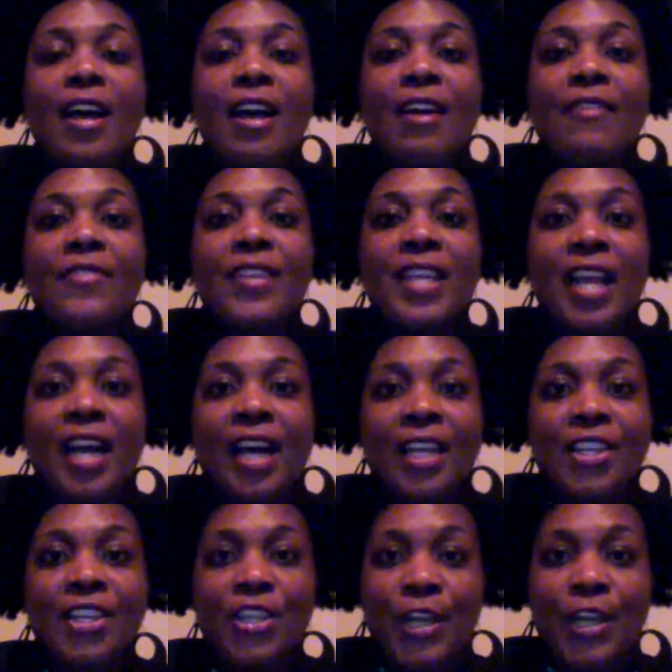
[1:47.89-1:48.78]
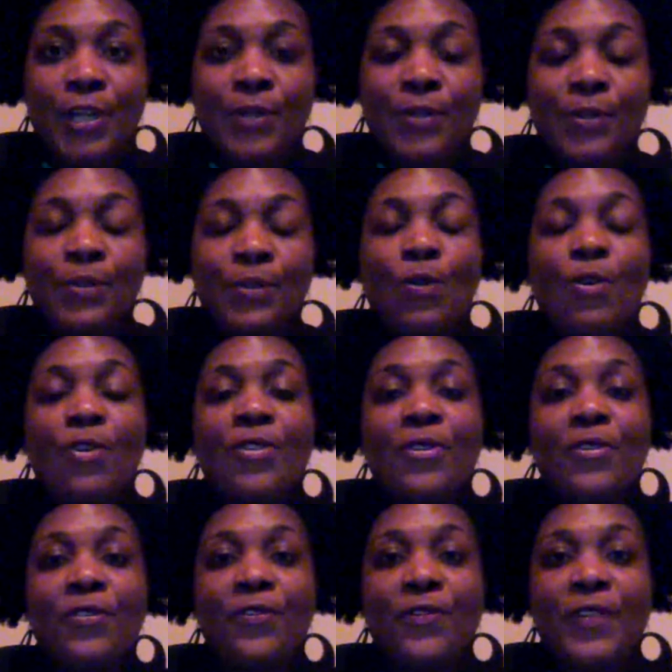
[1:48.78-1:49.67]
of the unknown or
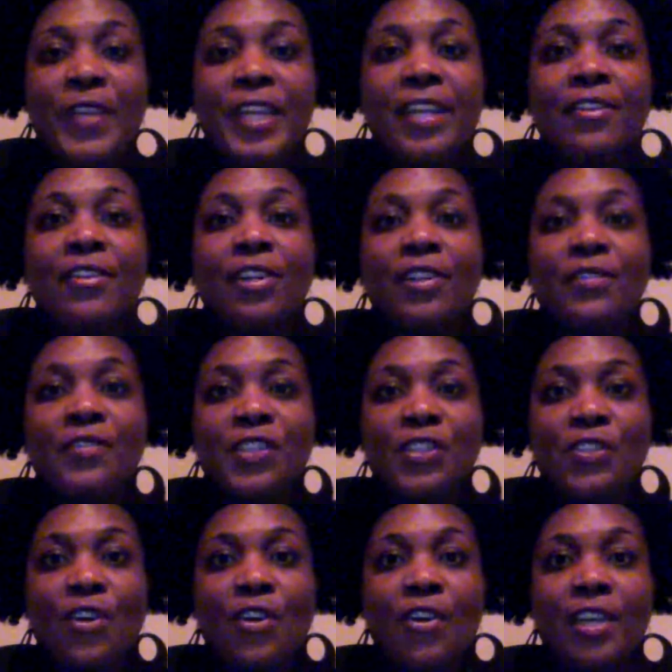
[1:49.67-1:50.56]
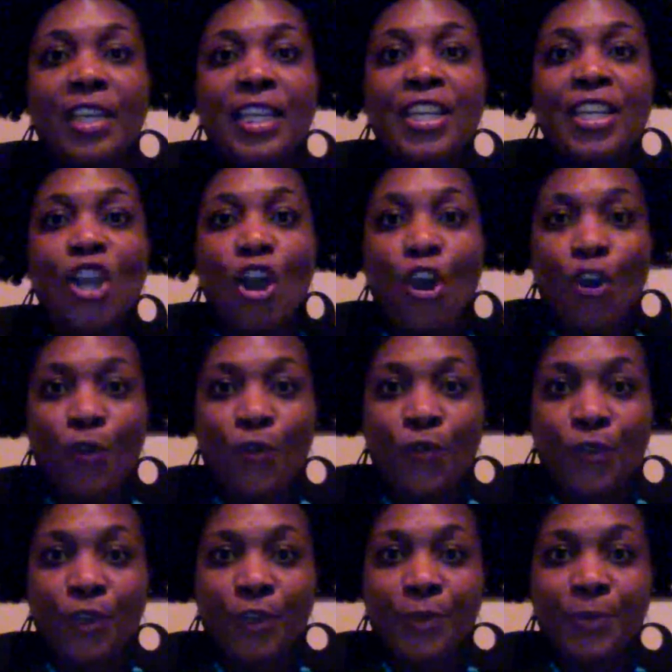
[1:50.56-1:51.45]
the fear of starting
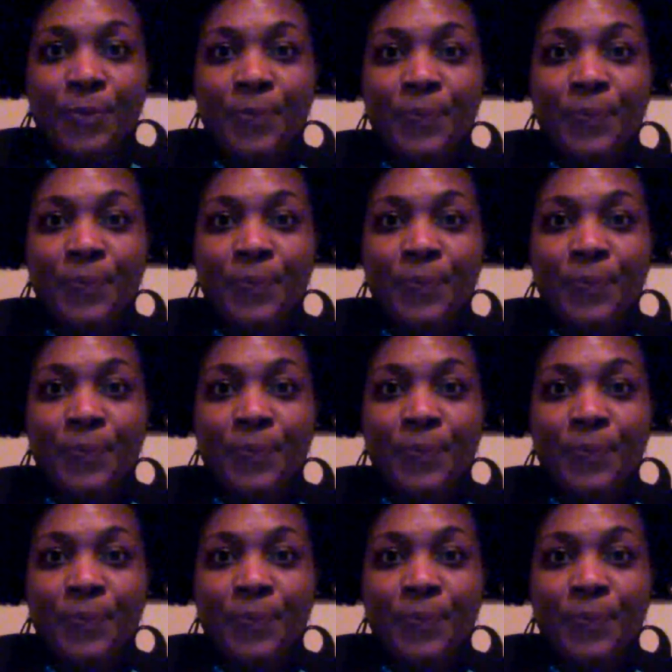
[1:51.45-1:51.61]
over.